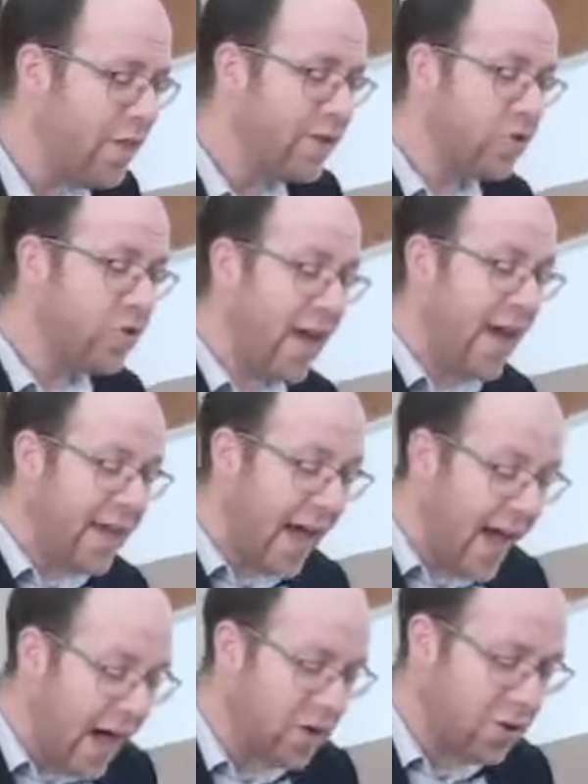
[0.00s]
that to
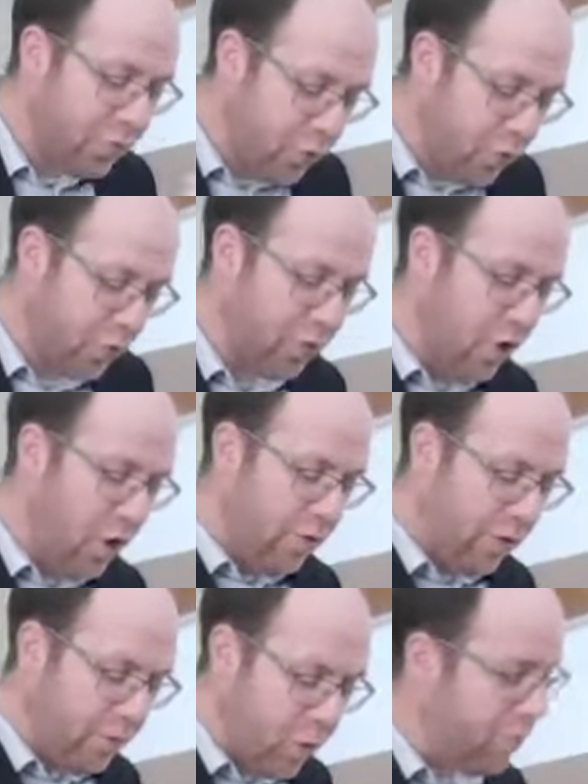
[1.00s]
take out the food
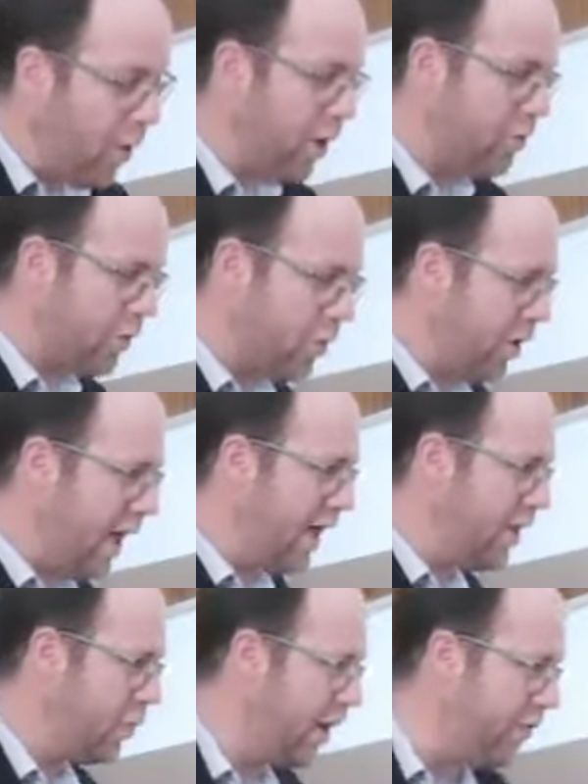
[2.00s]
from your pot with your
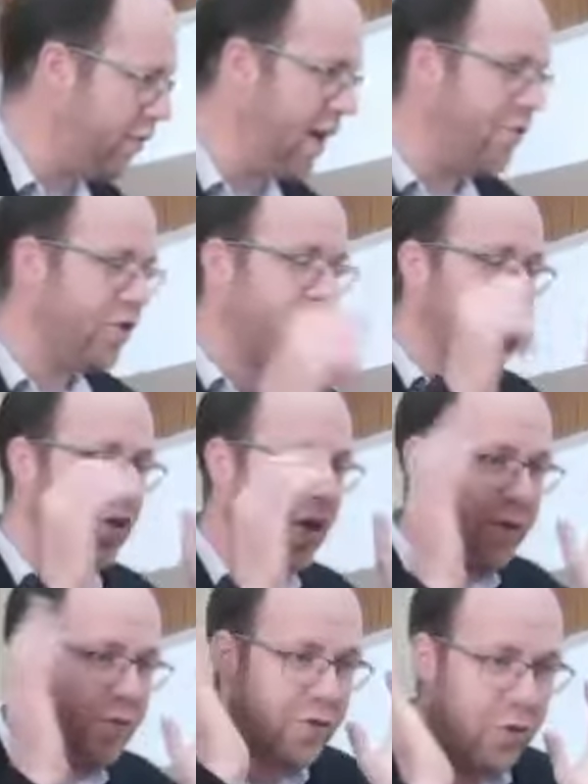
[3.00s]
ladle, whatever, if
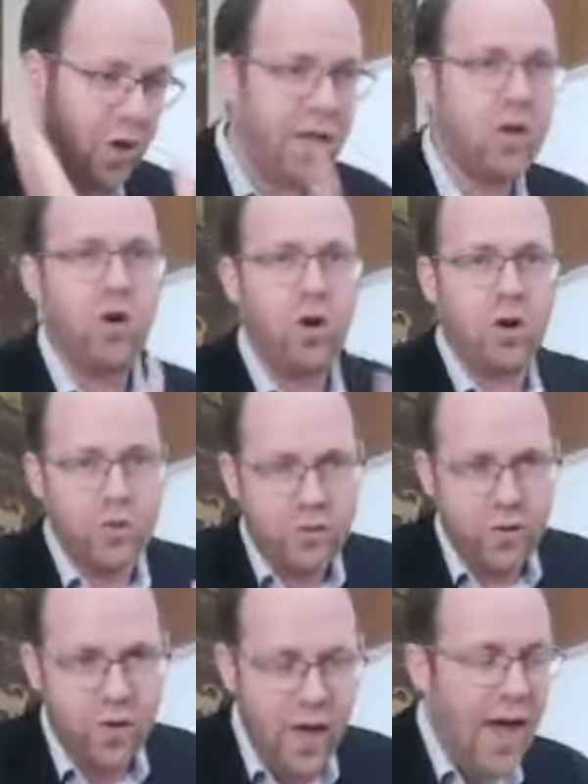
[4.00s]
it's fully
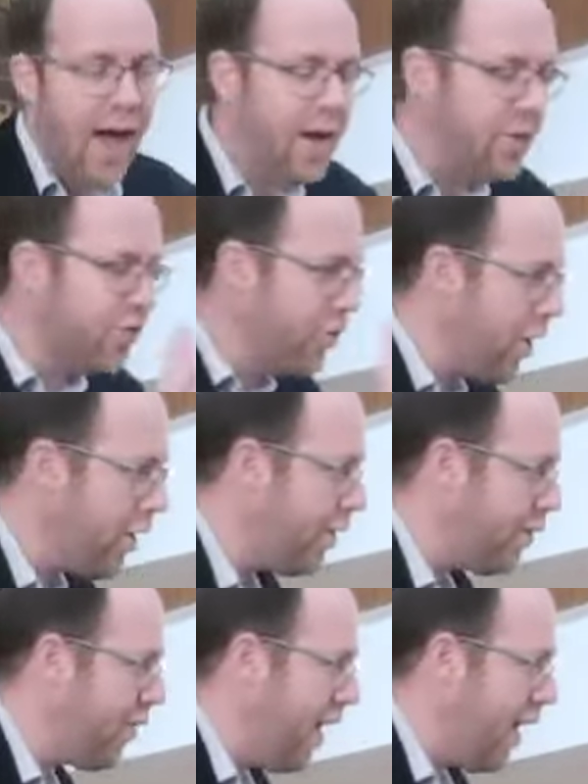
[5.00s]
cooked and it's not
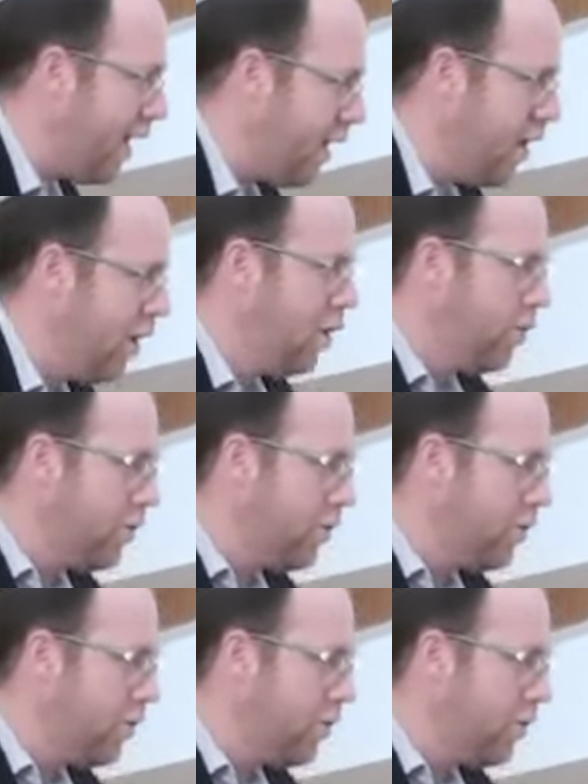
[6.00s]
on the fire,